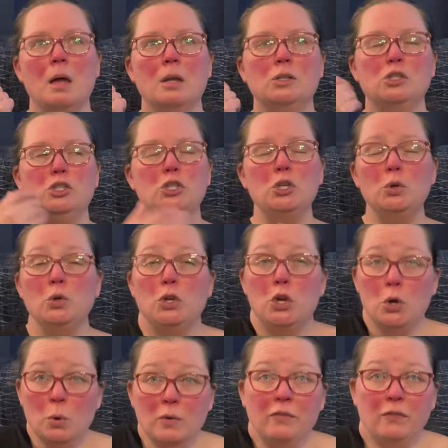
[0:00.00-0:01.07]
Do
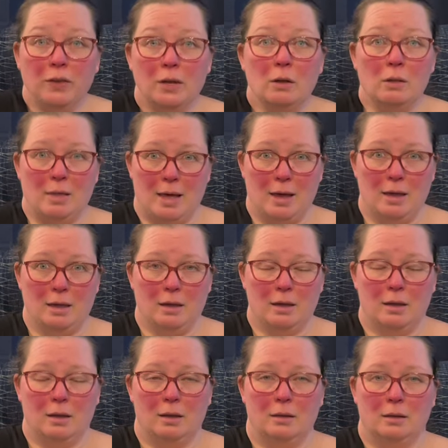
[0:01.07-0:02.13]
you feel
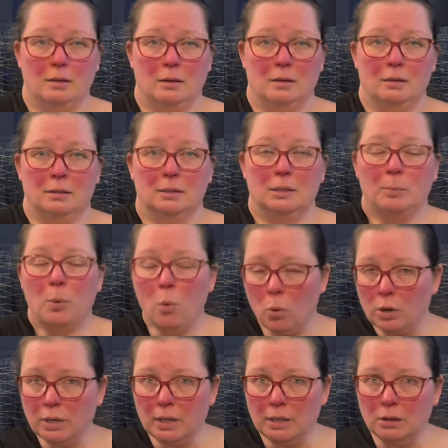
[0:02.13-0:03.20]
like
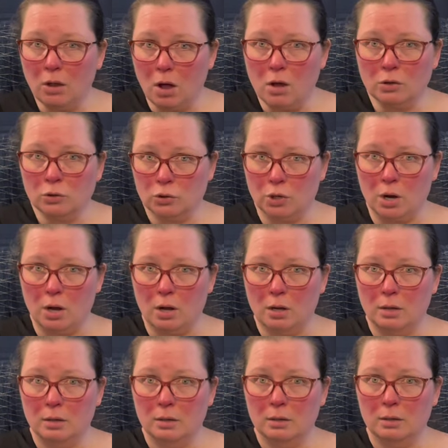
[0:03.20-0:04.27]
supported long
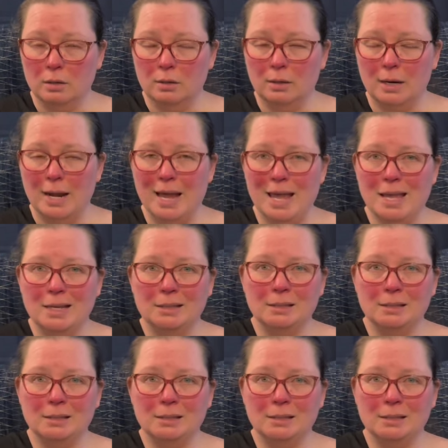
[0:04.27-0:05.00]
draw is